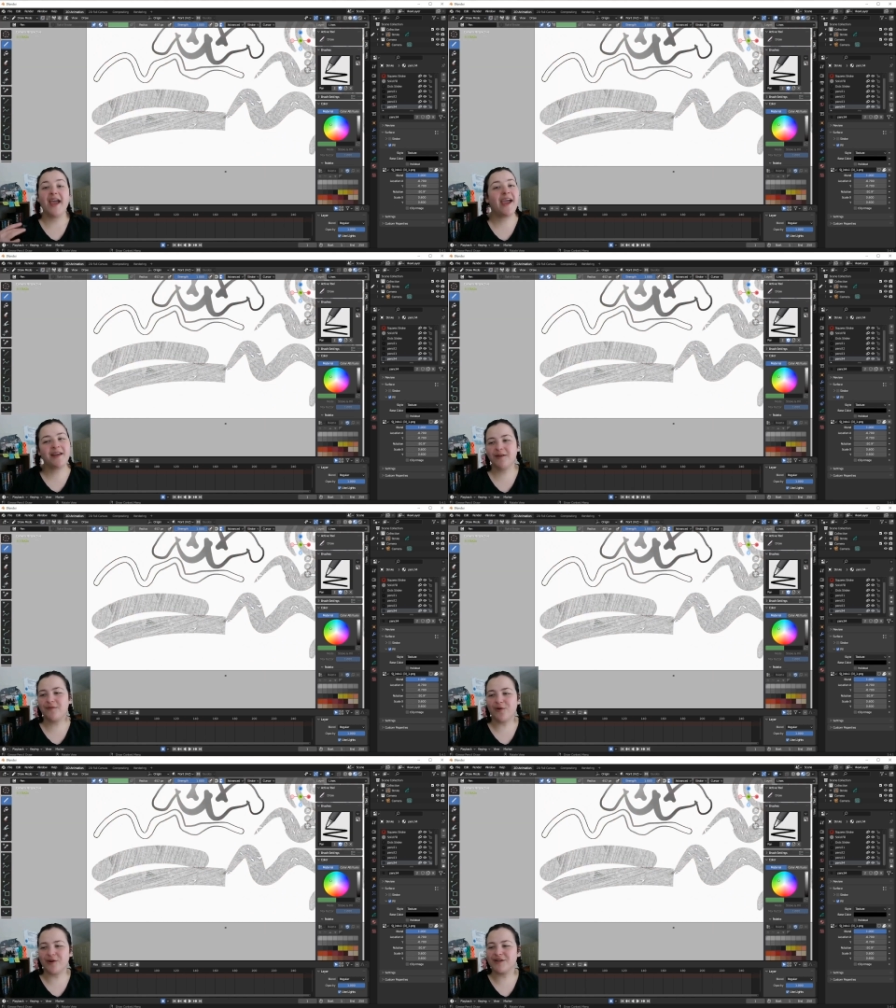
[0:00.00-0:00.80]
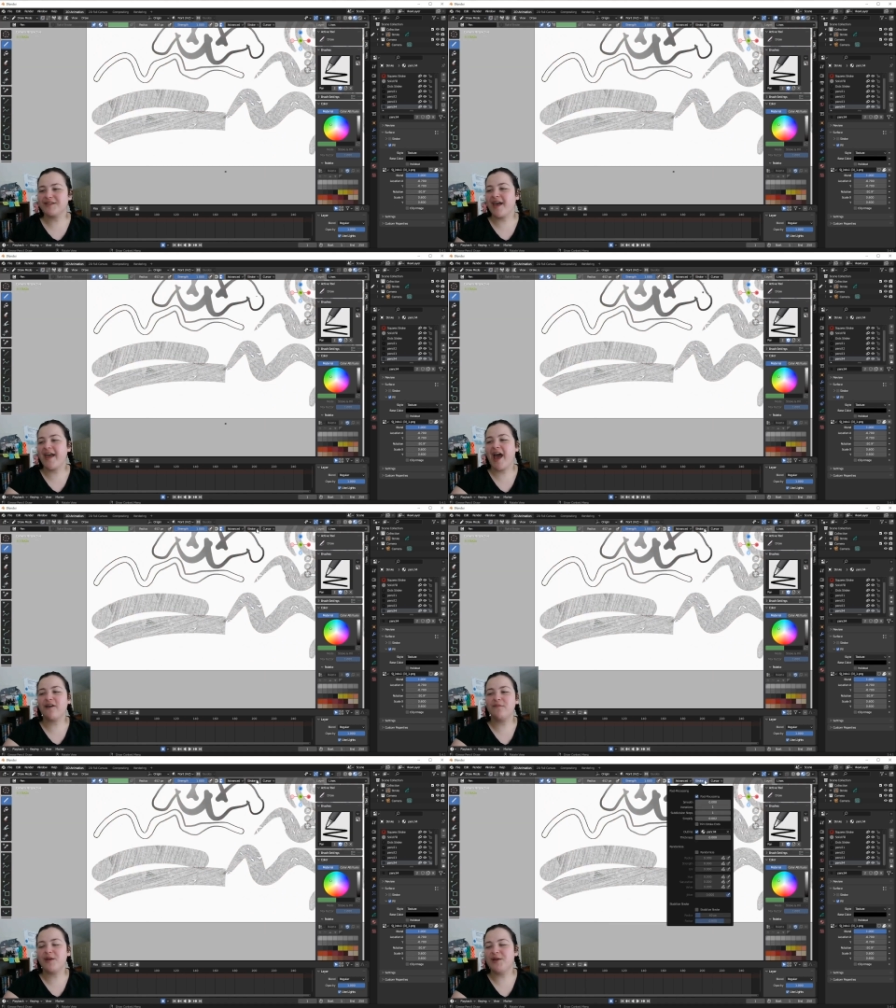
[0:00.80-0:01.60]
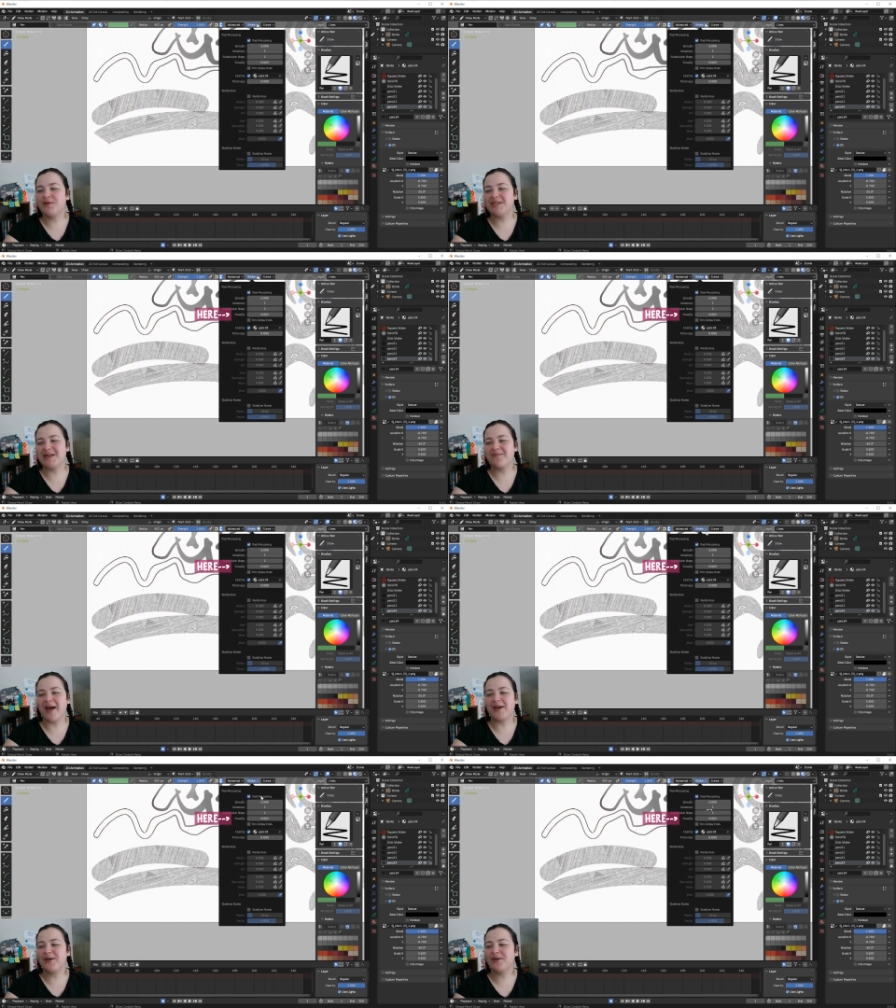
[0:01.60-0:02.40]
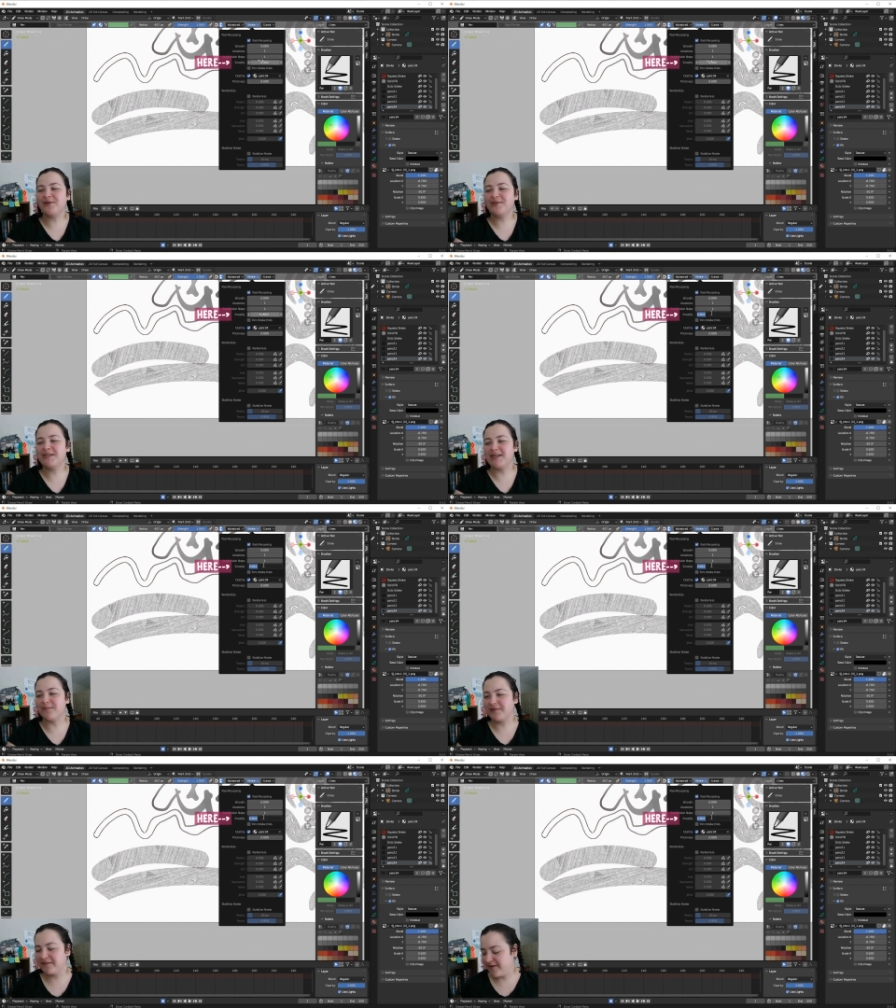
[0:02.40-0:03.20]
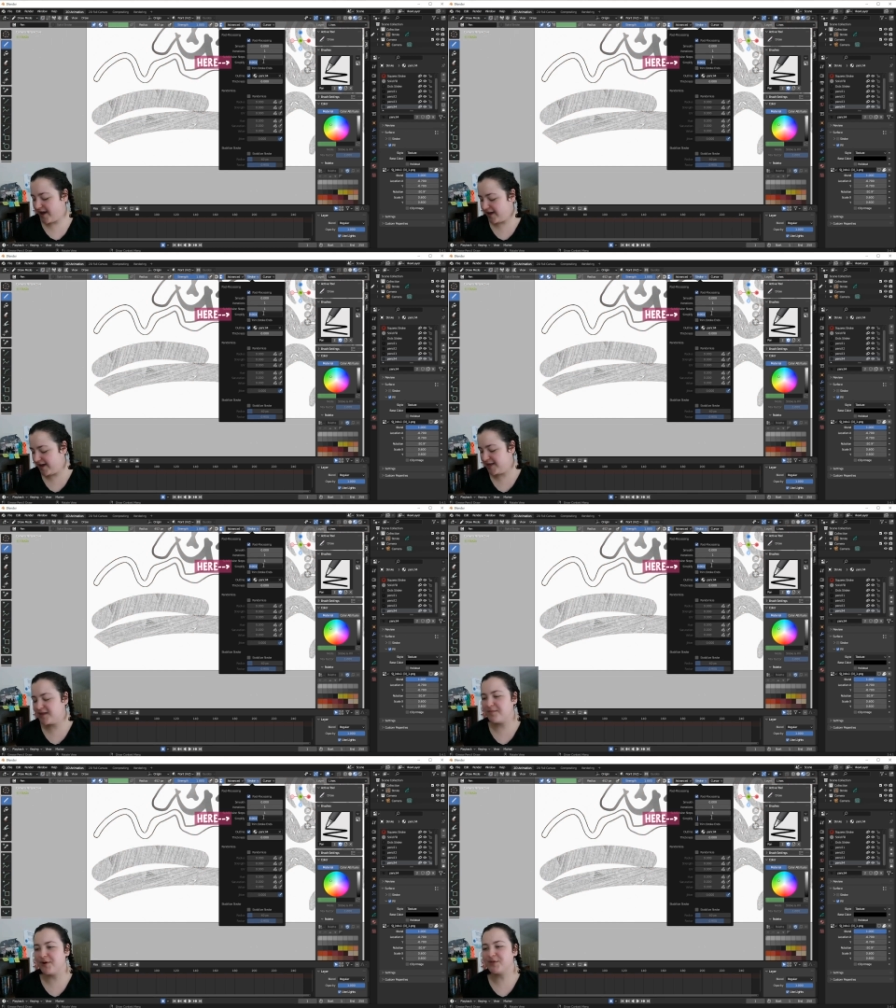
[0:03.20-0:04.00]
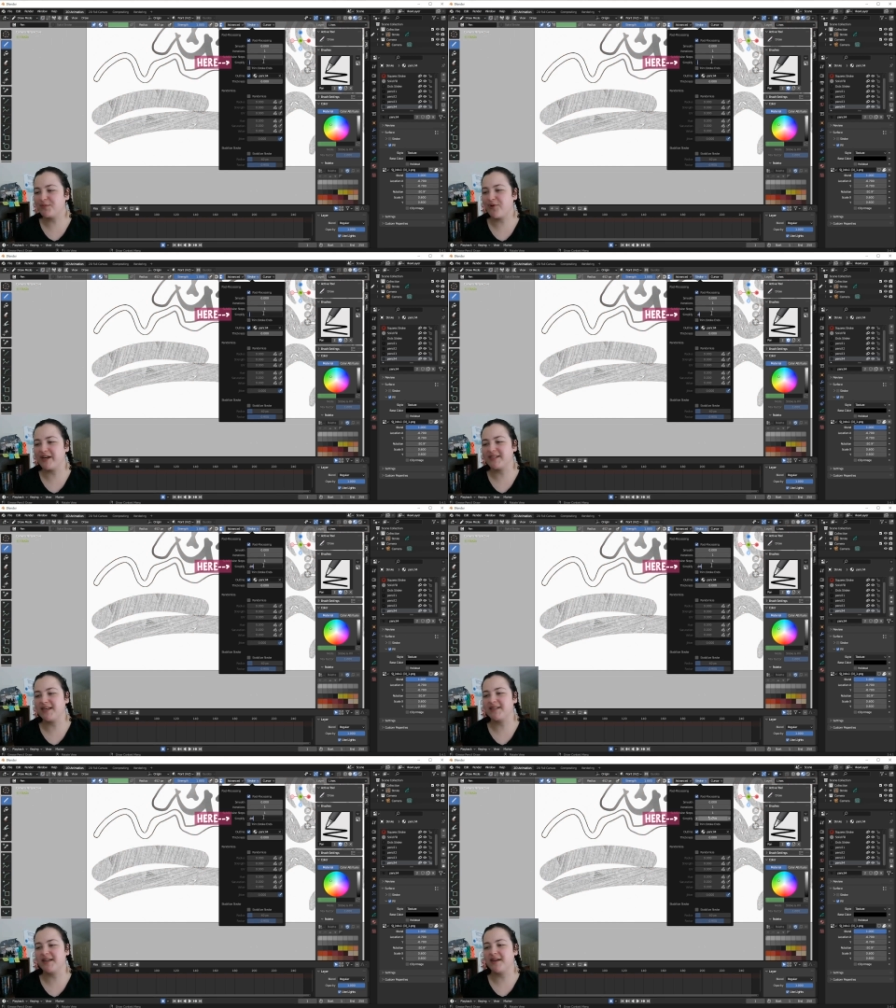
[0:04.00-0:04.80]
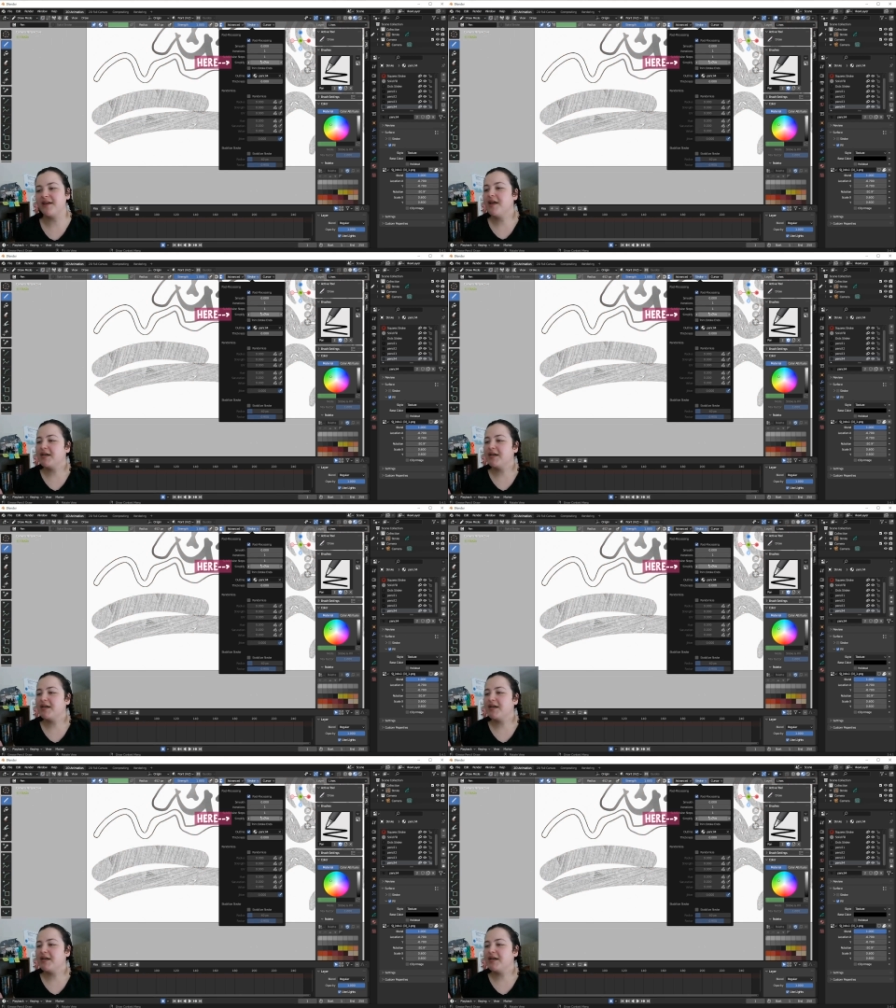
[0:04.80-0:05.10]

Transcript: And of course, I have been using my good old simplify in the post-processing.